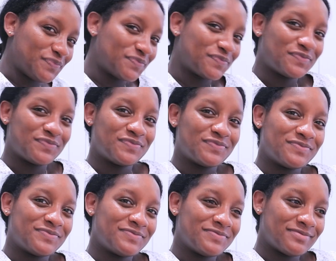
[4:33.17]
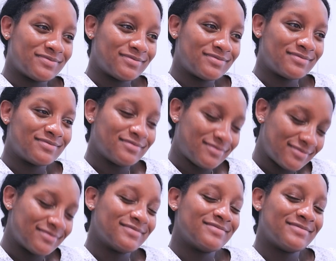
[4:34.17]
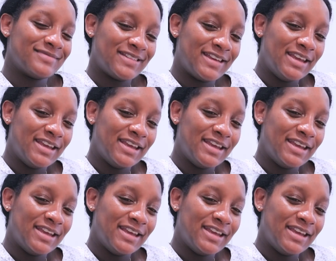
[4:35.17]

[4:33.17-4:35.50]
(no one is talking)